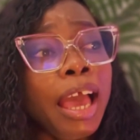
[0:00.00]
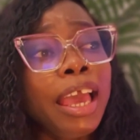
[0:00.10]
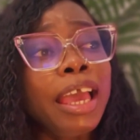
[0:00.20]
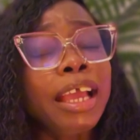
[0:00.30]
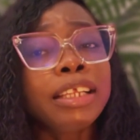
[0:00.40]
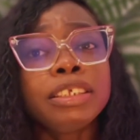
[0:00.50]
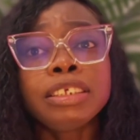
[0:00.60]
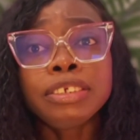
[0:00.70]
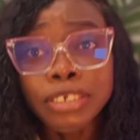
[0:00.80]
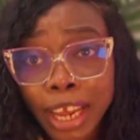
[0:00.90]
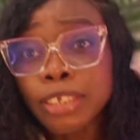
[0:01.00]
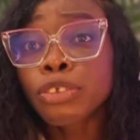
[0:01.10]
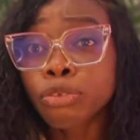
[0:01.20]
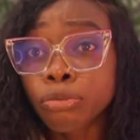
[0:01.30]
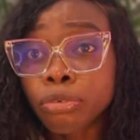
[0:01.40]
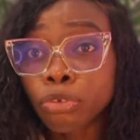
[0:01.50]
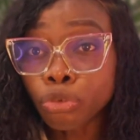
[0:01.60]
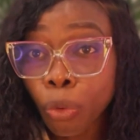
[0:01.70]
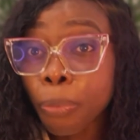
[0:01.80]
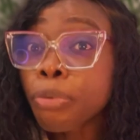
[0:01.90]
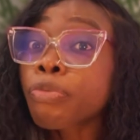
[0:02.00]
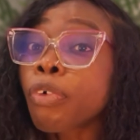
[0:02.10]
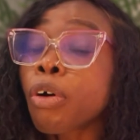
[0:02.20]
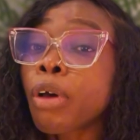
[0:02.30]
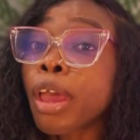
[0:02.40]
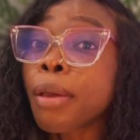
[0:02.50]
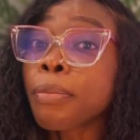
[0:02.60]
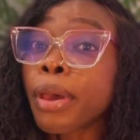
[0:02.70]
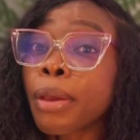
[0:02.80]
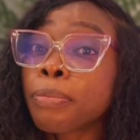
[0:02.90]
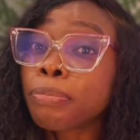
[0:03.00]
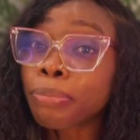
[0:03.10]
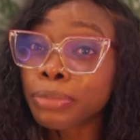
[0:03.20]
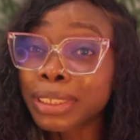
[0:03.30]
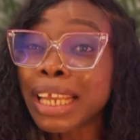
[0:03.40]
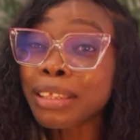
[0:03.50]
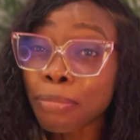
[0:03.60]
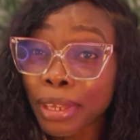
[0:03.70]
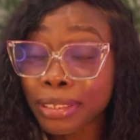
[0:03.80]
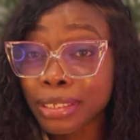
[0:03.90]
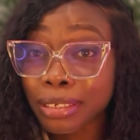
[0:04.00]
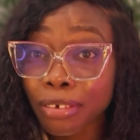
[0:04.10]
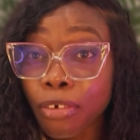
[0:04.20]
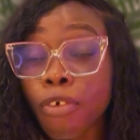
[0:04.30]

And she has to show proof of statements